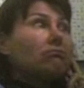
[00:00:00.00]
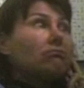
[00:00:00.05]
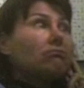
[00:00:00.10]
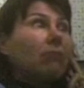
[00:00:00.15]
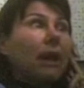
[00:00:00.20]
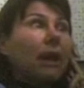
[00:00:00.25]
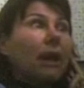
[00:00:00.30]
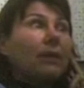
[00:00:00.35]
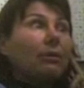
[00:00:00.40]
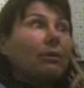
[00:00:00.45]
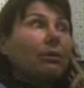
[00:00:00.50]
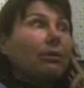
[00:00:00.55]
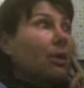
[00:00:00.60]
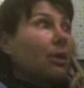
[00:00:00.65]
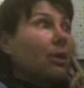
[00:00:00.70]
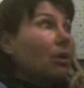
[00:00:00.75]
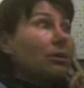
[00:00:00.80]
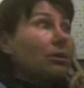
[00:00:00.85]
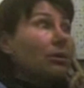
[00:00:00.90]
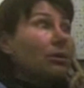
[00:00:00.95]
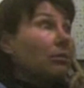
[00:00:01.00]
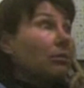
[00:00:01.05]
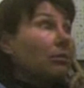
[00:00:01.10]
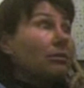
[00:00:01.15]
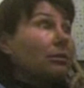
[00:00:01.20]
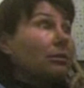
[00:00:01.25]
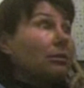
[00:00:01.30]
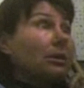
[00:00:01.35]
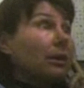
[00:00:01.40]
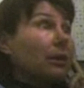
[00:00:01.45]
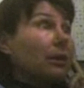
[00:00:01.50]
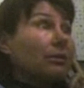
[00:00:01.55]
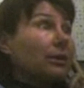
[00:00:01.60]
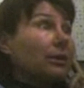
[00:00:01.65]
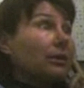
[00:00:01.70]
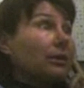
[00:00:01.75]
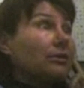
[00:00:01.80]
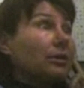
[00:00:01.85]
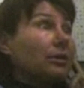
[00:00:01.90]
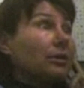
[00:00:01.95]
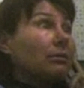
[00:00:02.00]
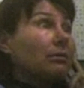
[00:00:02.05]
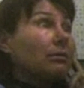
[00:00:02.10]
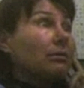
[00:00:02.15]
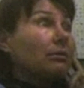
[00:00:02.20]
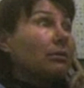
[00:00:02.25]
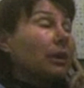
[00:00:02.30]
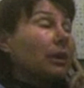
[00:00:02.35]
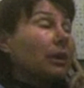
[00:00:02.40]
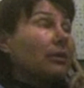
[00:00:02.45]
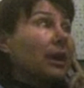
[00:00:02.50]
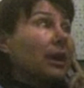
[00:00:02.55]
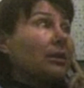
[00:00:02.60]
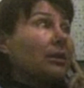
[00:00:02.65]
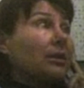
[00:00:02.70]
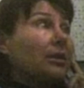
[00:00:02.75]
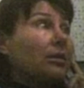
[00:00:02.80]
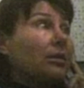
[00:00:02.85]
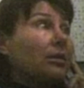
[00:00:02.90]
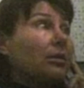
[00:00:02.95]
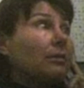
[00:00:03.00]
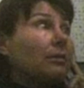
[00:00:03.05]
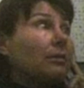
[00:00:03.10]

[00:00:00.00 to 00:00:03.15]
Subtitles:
I don't know. No, I don't think so. Not that I know of.